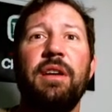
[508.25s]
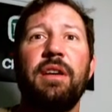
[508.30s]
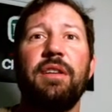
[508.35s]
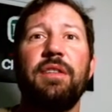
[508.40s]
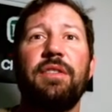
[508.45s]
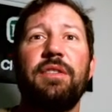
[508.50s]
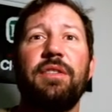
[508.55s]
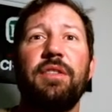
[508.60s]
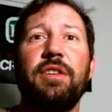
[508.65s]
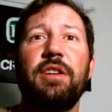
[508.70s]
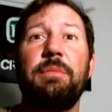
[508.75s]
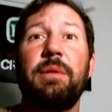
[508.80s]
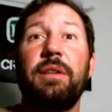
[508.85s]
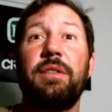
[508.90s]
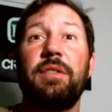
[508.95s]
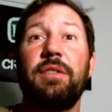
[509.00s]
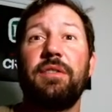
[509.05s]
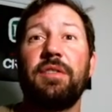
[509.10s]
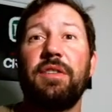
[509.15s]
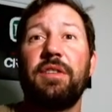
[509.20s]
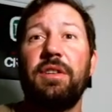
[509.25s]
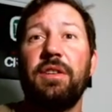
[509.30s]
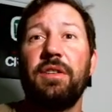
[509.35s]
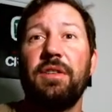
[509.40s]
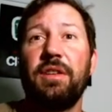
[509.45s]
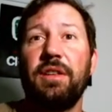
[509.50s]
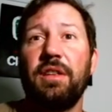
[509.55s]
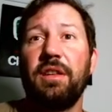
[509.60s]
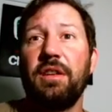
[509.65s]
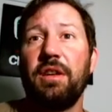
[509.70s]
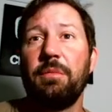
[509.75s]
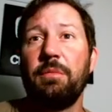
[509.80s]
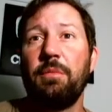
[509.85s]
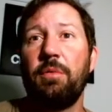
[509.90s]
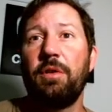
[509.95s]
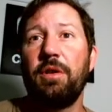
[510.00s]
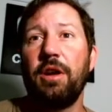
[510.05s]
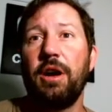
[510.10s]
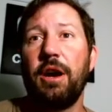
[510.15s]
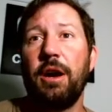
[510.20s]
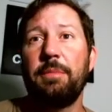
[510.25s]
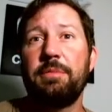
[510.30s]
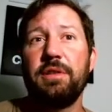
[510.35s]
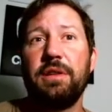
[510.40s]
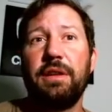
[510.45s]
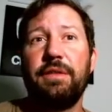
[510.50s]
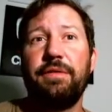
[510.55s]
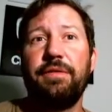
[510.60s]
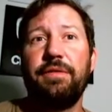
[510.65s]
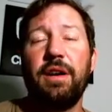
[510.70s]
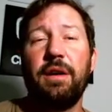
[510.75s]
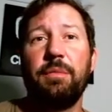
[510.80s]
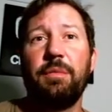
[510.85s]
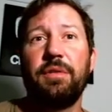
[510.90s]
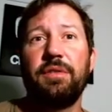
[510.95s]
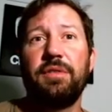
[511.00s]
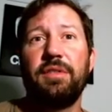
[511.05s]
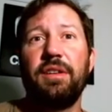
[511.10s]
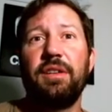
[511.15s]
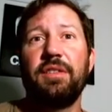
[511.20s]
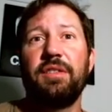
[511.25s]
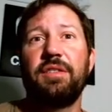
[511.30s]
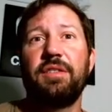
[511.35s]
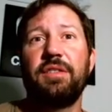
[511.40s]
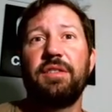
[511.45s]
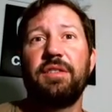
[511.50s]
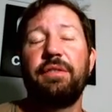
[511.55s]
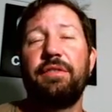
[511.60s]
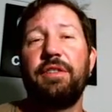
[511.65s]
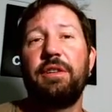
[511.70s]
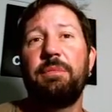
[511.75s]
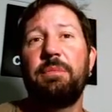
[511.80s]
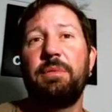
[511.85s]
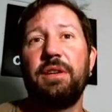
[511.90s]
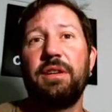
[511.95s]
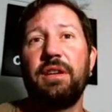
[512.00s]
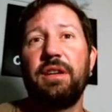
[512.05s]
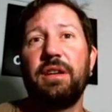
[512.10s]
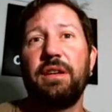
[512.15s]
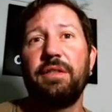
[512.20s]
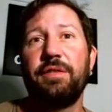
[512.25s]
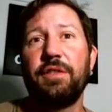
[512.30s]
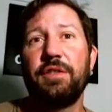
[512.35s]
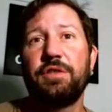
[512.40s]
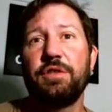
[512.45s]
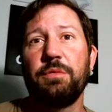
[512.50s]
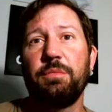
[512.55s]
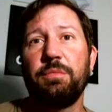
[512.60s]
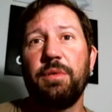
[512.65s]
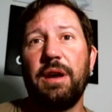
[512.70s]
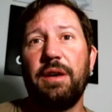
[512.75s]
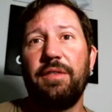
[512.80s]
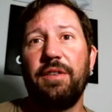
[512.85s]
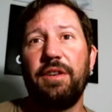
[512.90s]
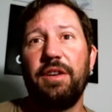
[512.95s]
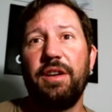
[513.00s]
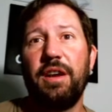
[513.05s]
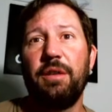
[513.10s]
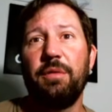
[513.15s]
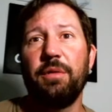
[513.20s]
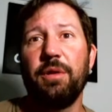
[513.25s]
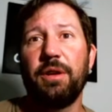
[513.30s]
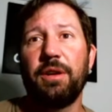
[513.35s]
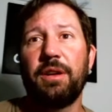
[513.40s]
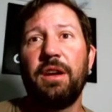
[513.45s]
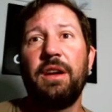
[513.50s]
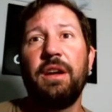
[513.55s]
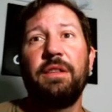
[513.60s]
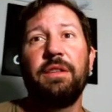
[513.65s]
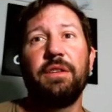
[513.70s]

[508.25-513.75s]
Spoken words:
Concerned about their security, the number one option they found was to install a VPN, a virtual private network.